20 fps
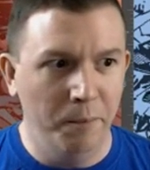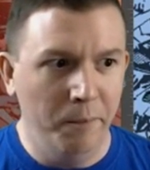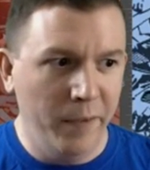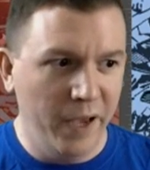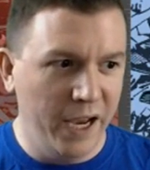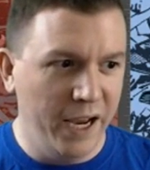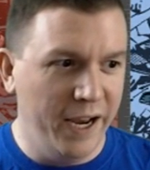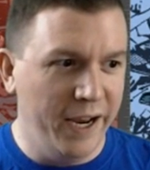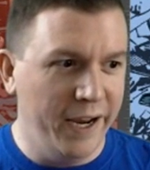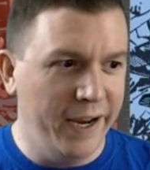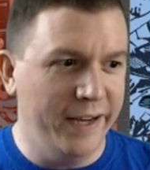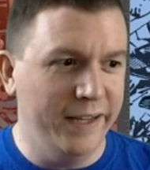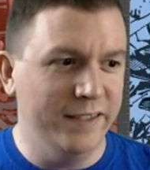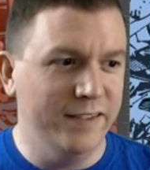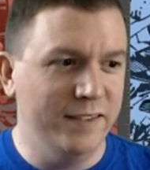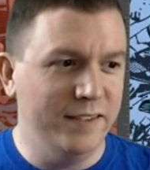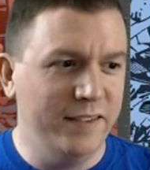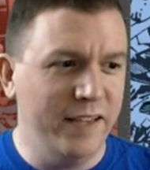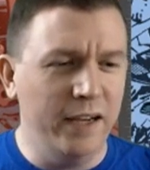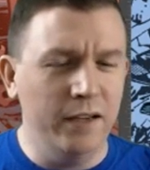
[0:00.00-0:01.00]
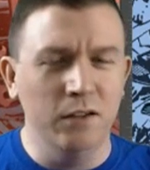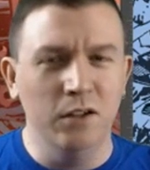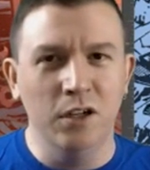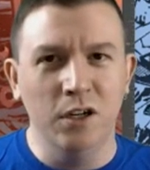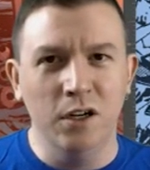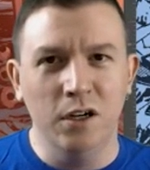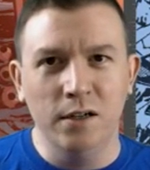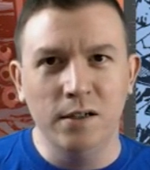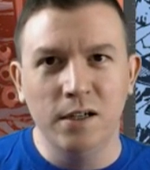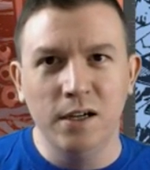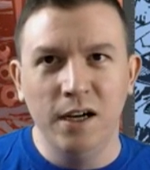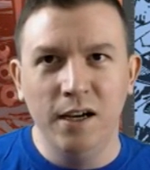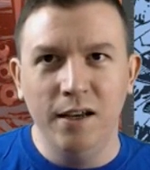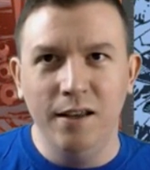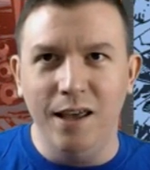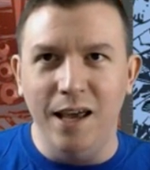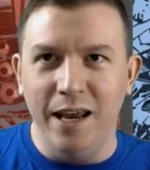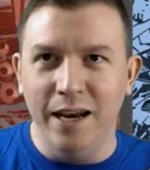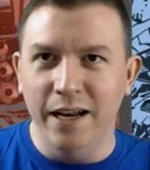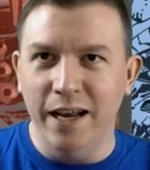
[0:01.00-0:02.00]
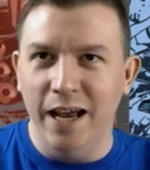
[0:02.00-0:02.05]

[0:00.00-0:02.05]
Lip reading: a sailor, and it